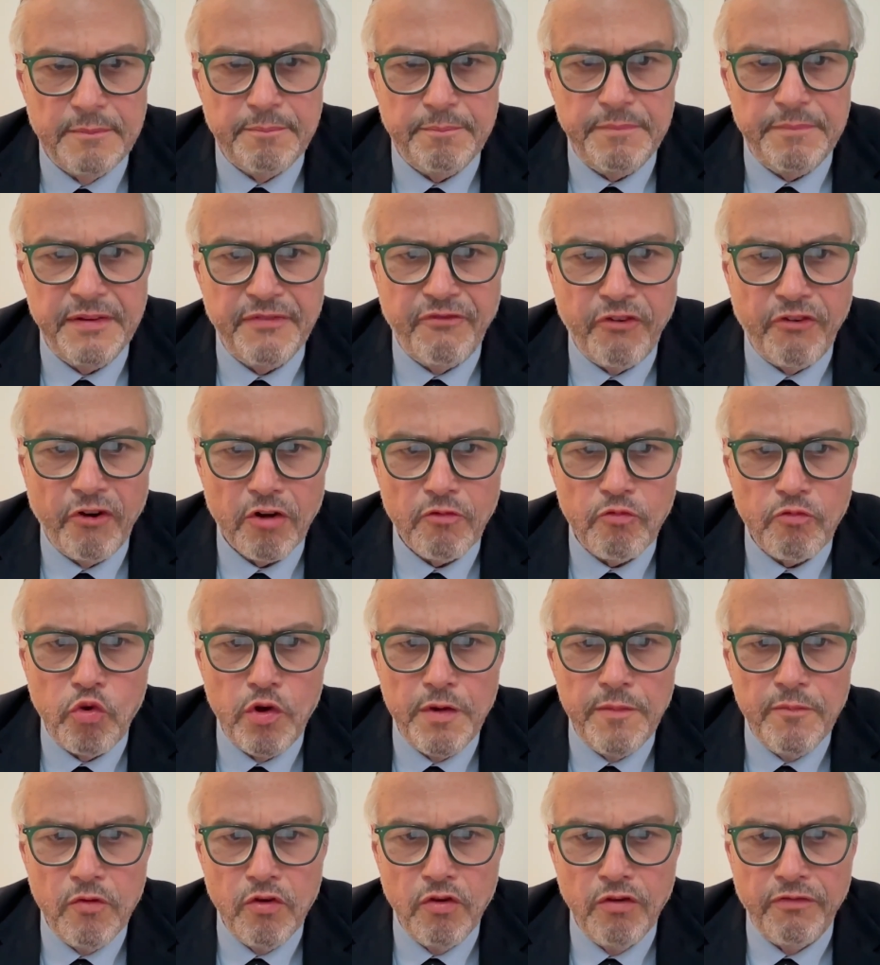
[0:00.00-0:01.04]
Before we
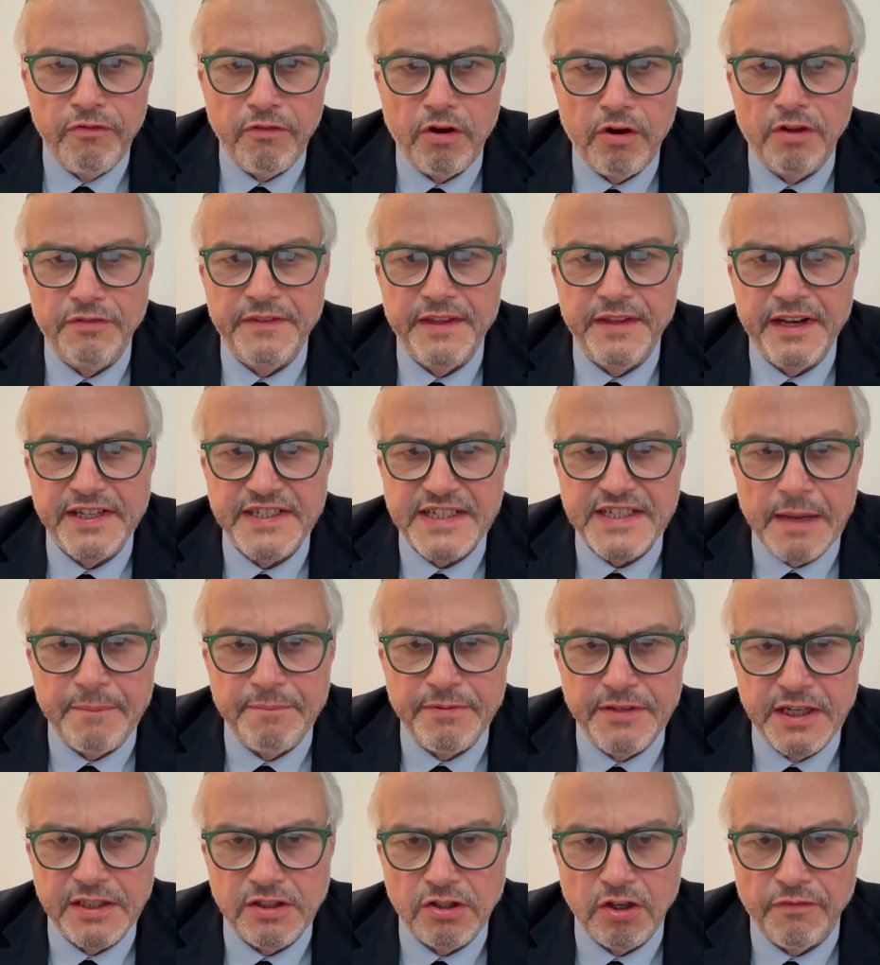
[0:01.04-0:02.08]
move on the
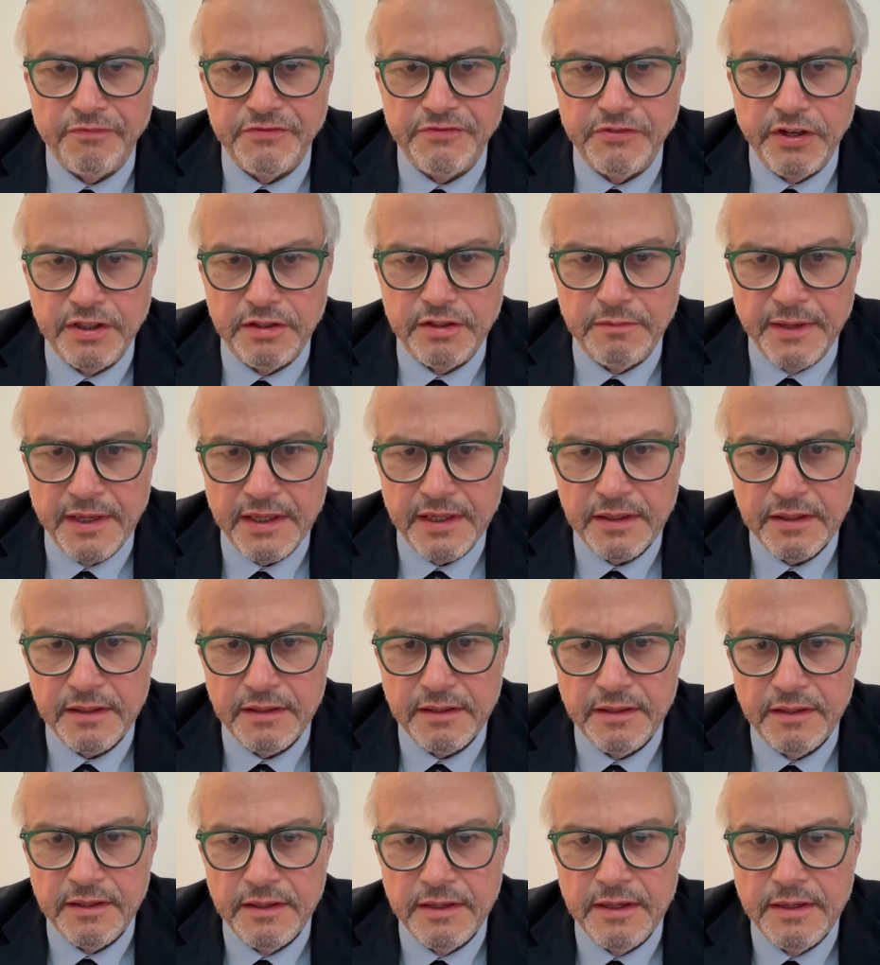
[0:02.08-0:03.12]
subject of treatment,
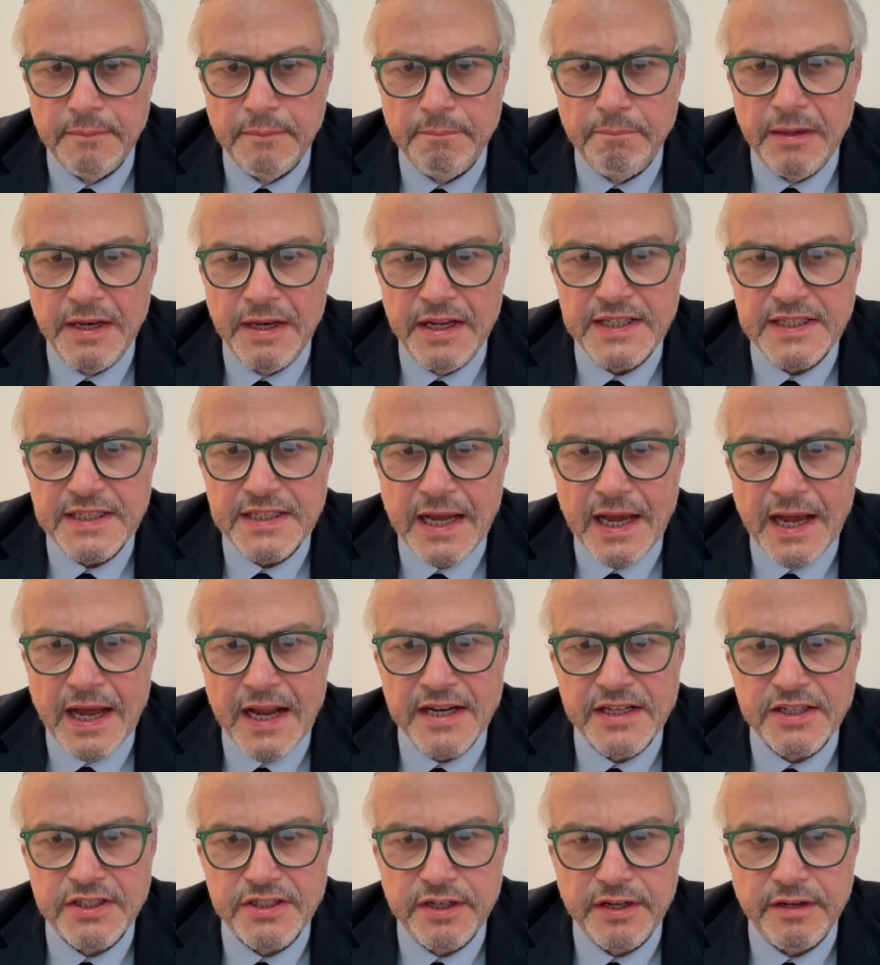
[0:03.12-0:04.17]
please
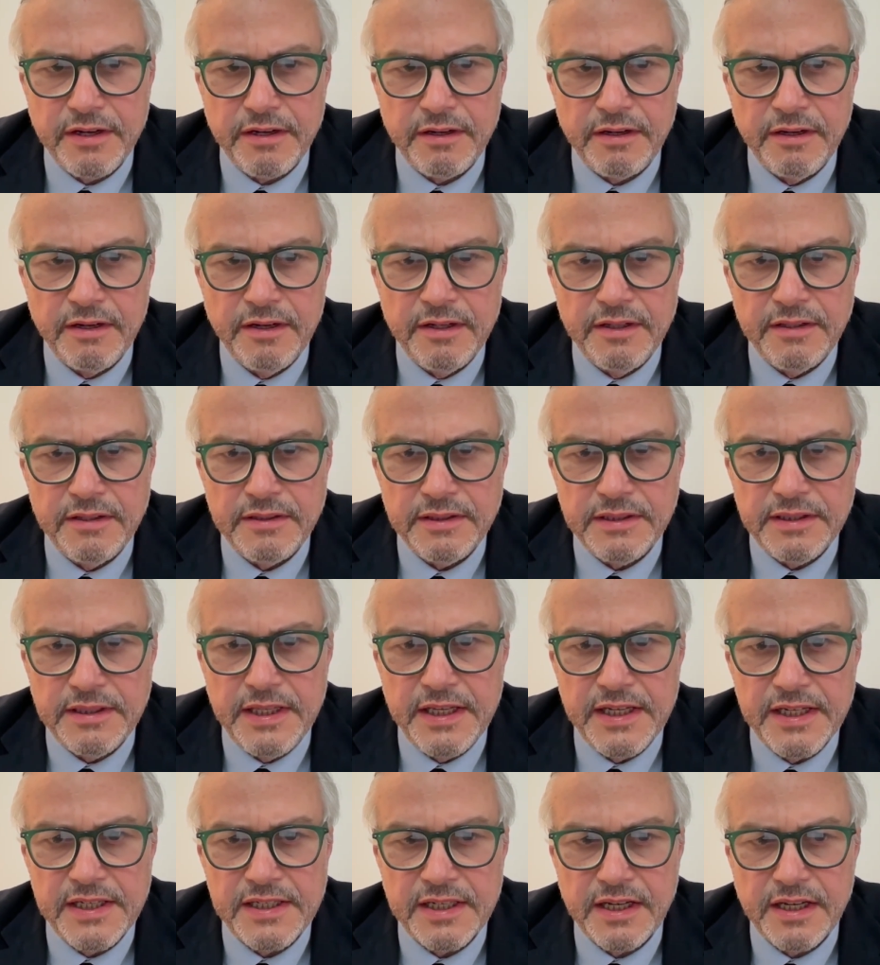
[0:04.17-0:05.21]
answer
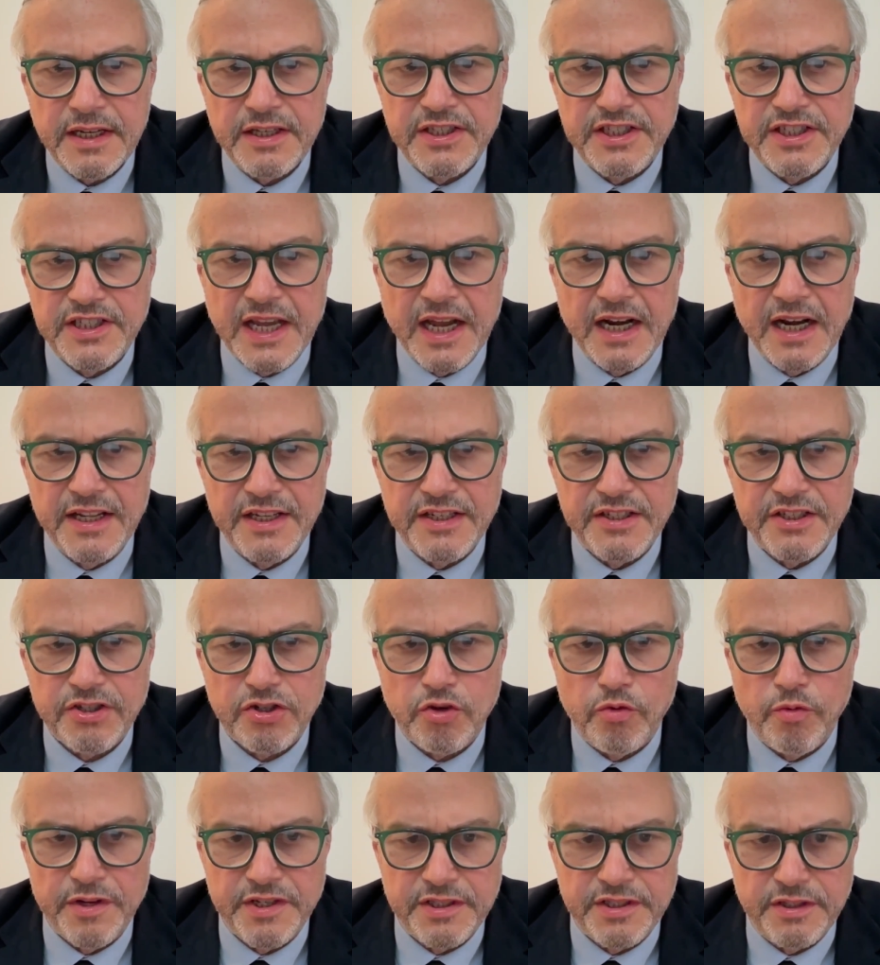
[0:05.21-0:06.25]
this challenge
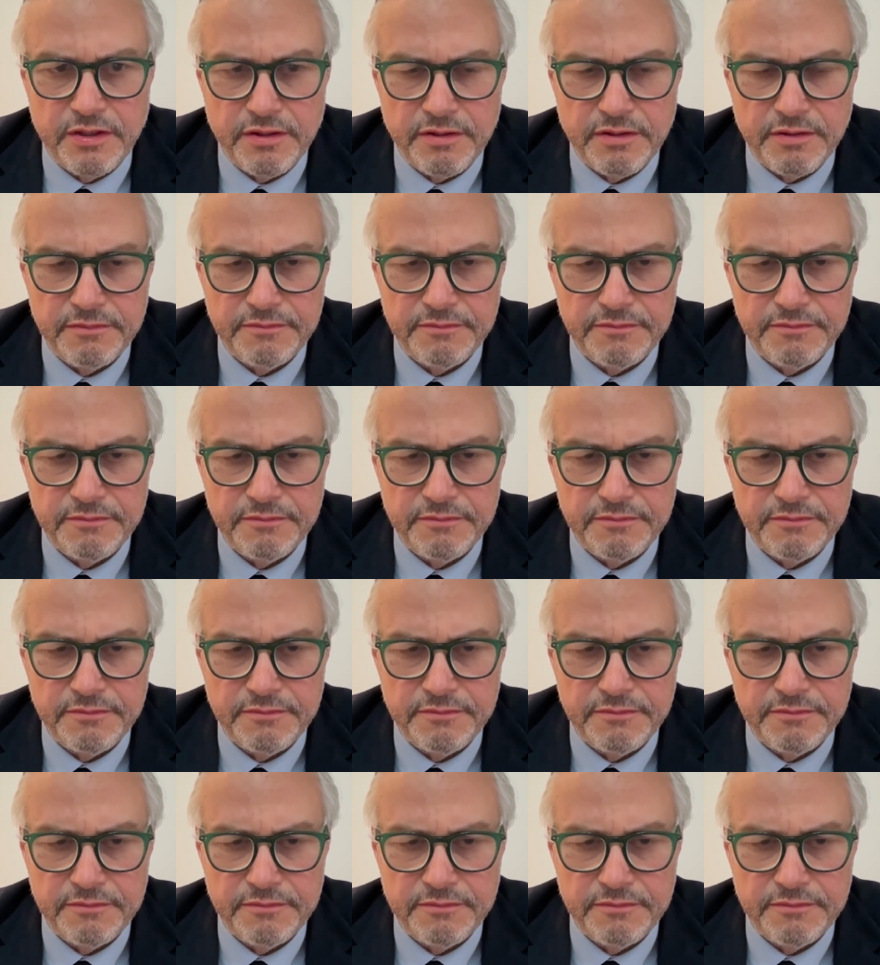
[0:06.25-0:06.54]
question.